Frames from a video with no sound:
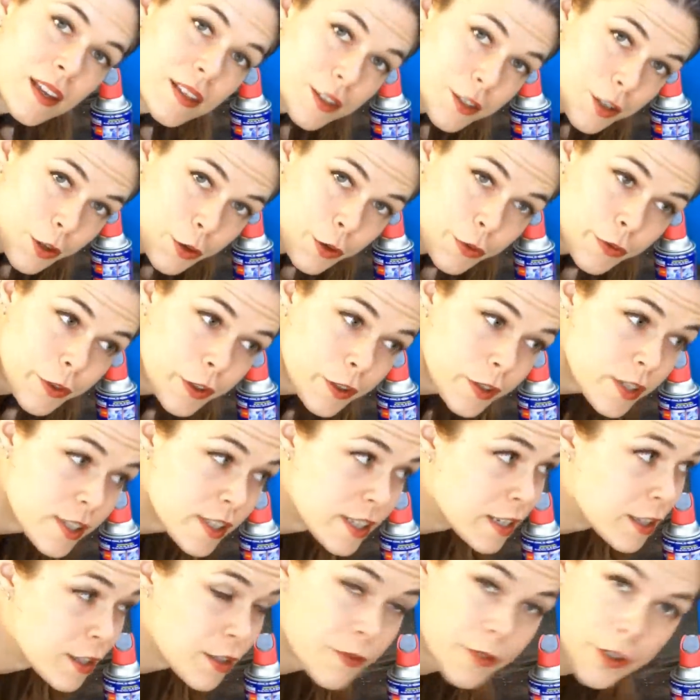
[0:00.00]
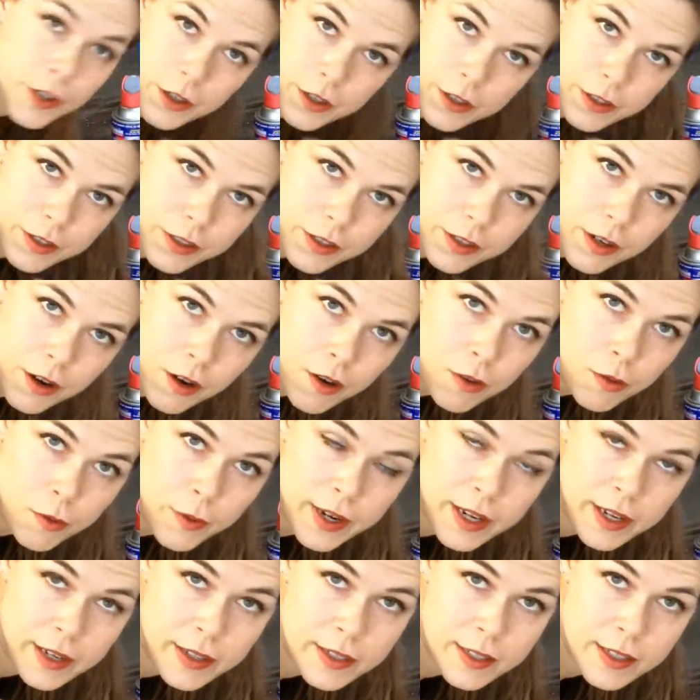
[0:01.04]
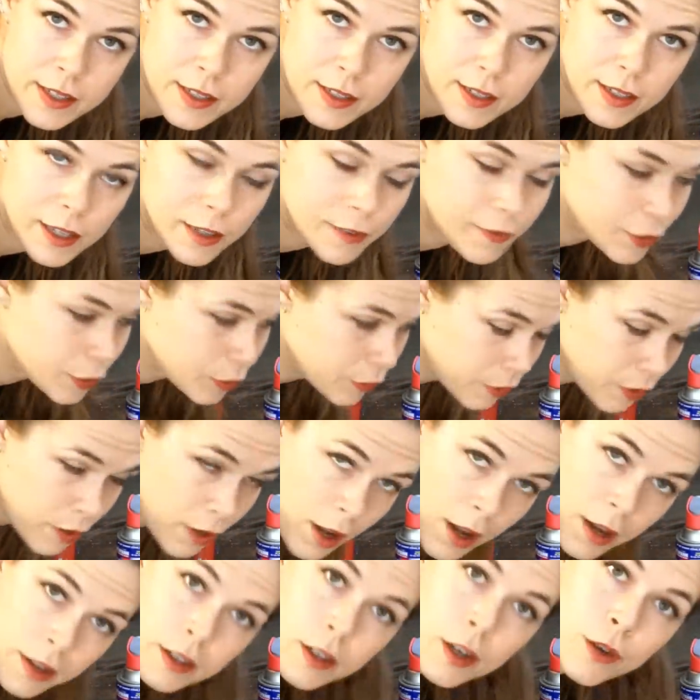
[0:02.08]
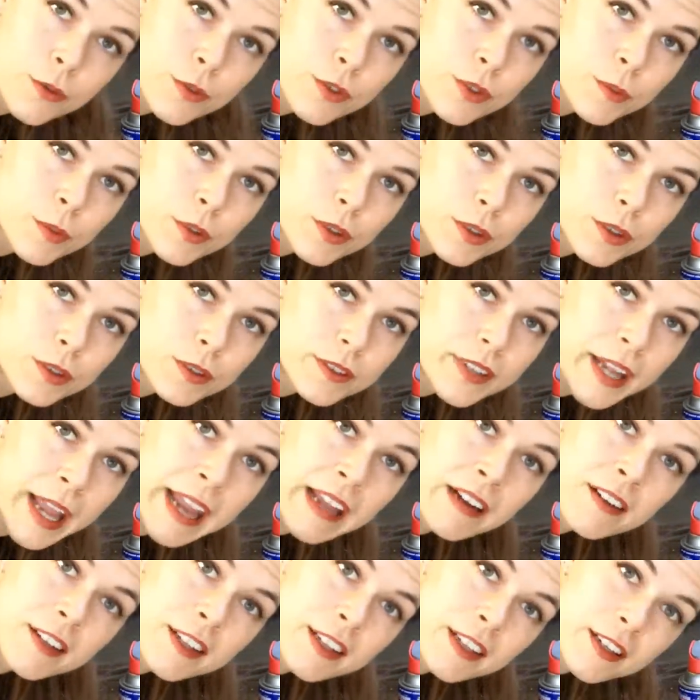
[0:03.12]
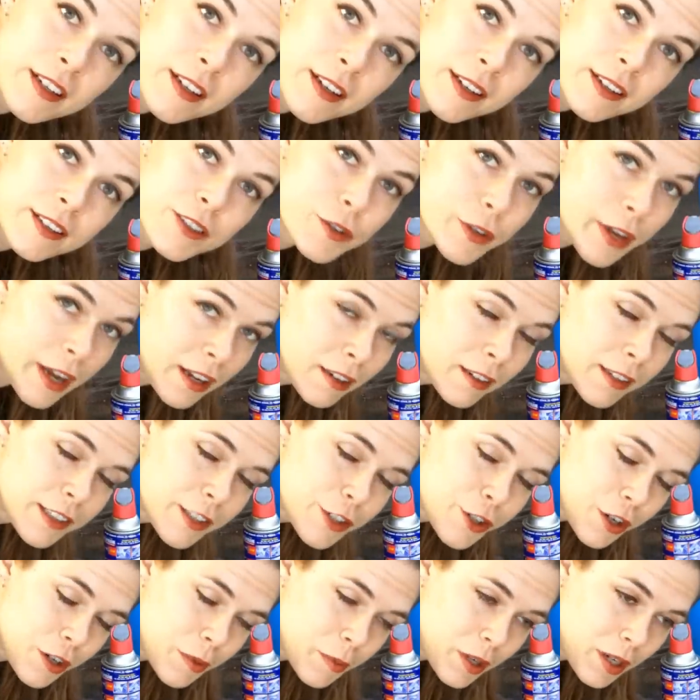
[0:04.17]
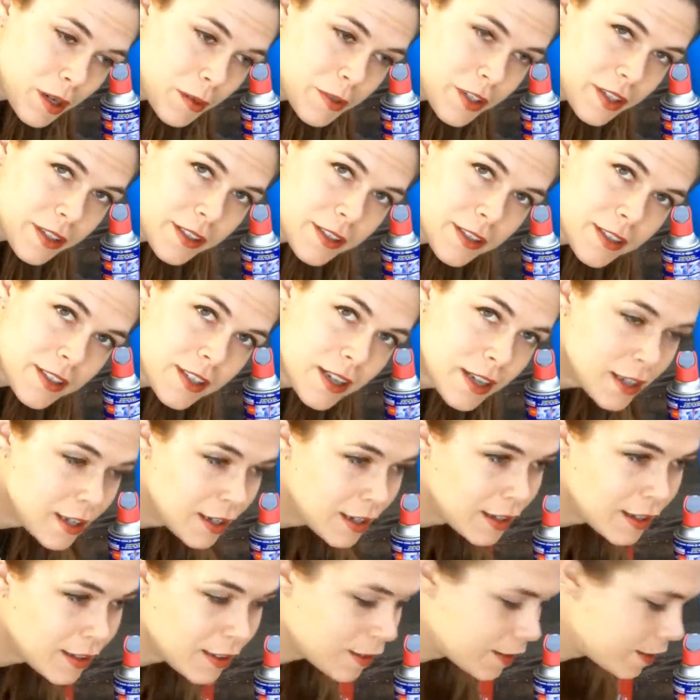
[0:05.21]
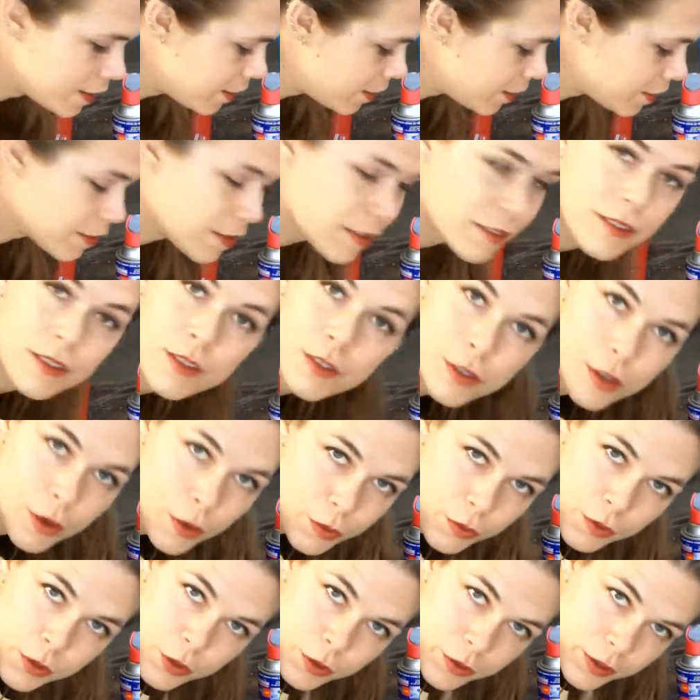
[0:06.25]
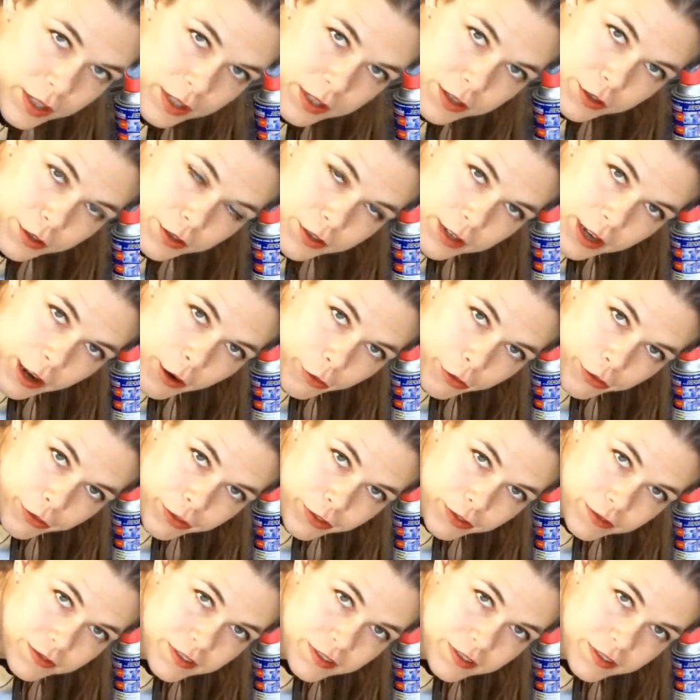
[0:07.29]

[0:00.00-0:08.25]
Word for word: So first things first, always, if you're not comfortable handling an axe or handling sharp objects, then don't do this yourself.